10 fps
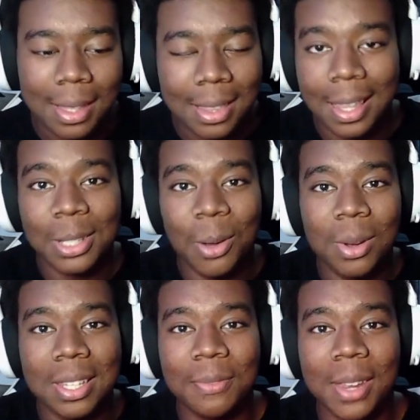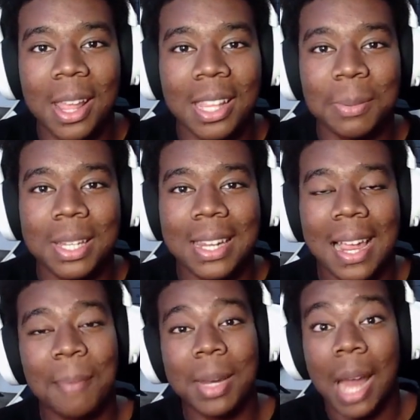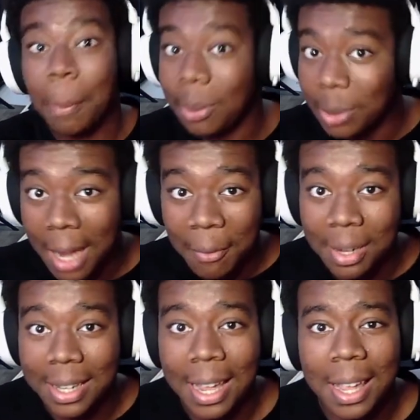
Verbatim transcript: Let's go into the video. Let's pretend like I've been uploading every day.